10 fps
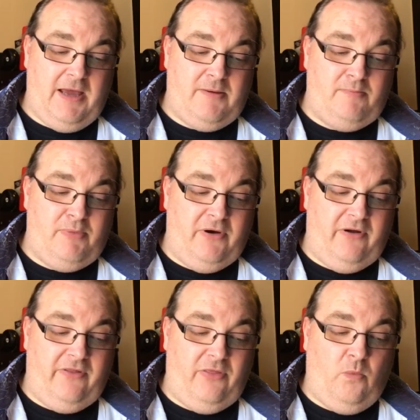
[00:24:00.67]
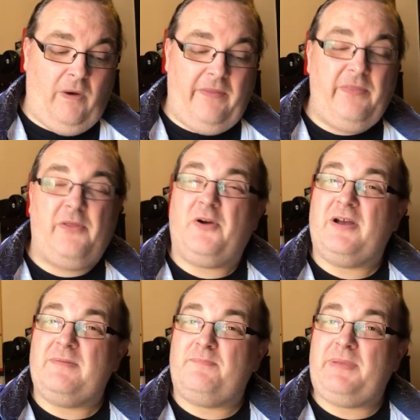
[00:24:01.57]
but the one that
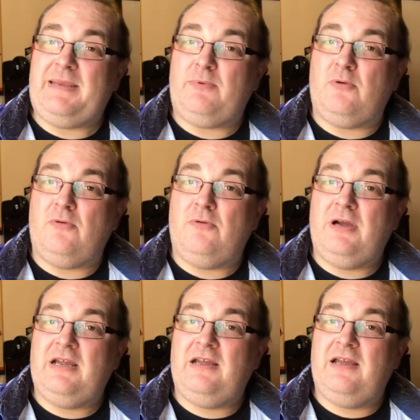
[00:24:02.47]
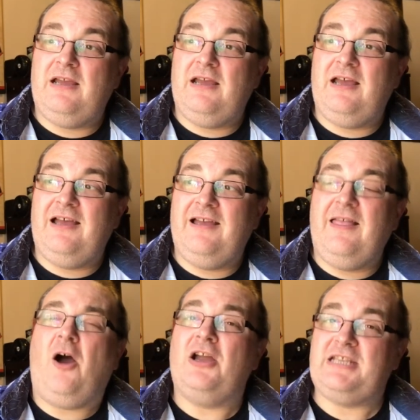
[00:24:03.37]
people
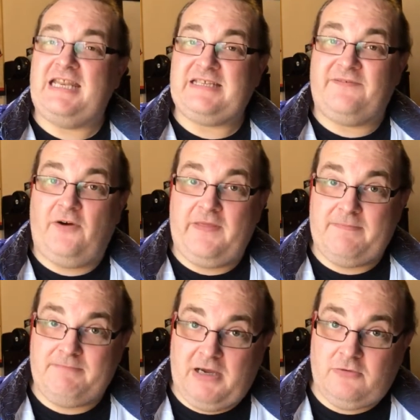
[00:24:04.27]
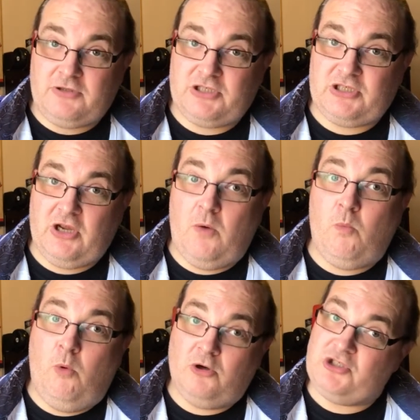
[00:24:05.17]
identify the most
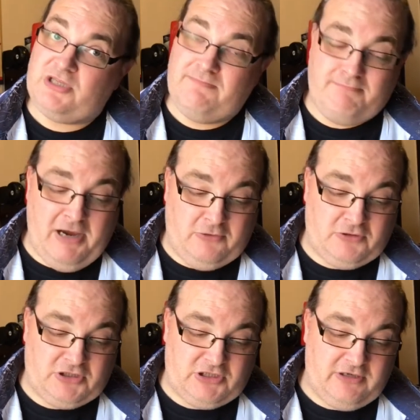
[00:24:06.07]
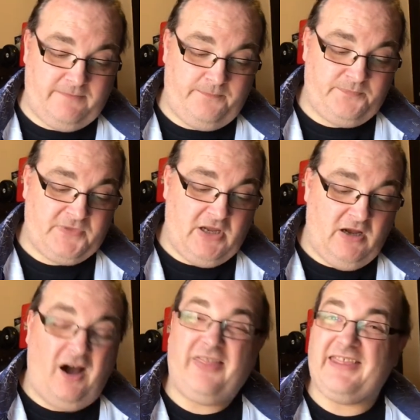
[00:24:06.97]
and watch the most,
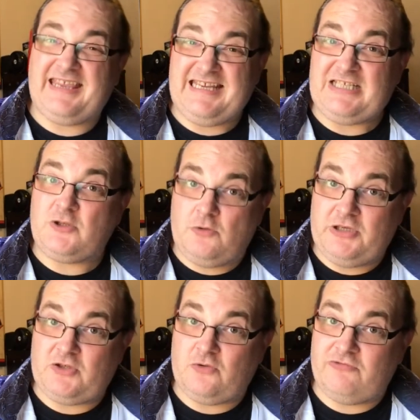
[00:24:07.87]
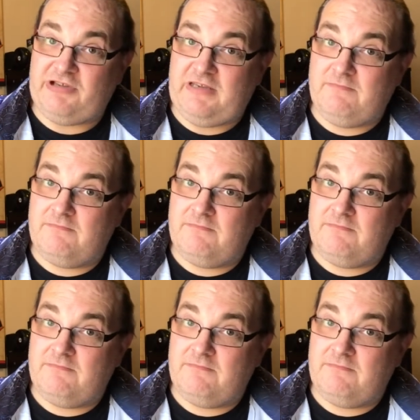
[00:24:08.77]
I think is Toy Story.